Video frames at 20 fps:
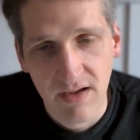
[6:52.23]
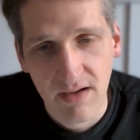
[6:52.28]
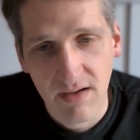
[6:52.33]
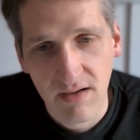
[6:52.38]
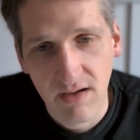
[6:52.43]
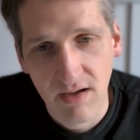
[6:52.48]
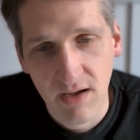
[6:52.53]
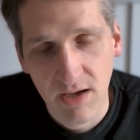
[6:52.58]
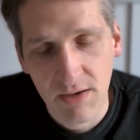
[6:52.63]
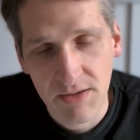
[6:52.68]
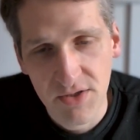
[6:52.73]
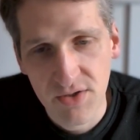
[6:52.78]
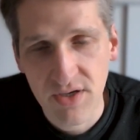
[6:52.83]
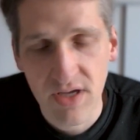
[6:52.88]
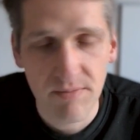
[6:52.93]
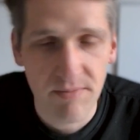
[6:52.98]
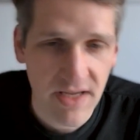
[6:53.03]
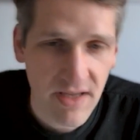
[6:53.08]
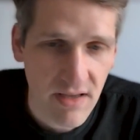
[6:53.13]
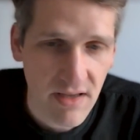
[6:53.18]
You
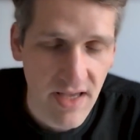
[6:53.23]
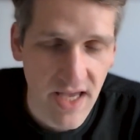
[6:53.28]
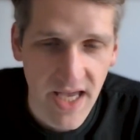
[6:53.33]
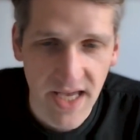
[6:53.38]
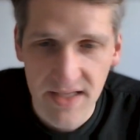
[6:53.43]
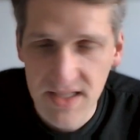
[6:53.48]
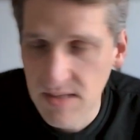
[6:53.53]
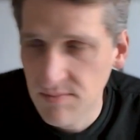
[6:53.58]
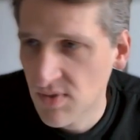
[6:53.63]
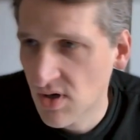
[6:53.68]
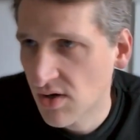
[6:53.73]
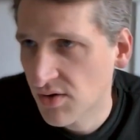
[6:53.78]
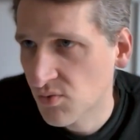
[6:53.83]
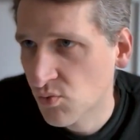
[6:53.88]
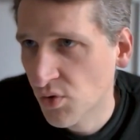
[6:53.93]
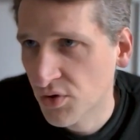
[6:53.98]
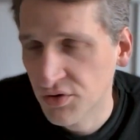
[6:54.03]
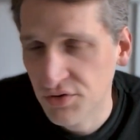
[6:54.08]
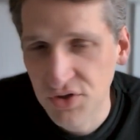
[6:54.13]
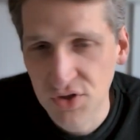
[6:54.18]
can make a case about
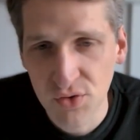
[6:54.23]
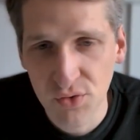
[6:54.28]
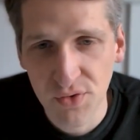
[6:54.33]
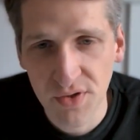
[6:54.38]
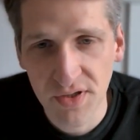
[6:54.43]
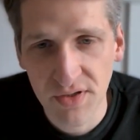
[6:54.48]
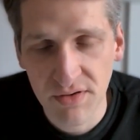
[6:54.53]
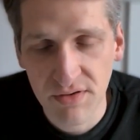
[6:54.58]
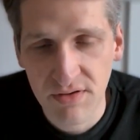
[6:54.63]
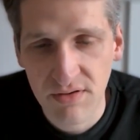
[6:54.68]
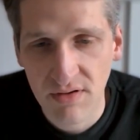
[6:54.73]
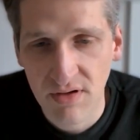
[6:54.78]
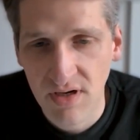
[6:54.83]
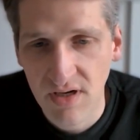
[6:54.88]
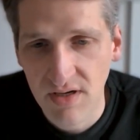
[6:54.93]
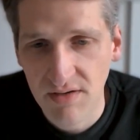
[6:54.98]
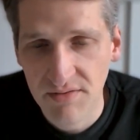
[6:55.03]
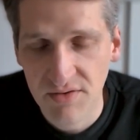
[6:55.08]
one or two here.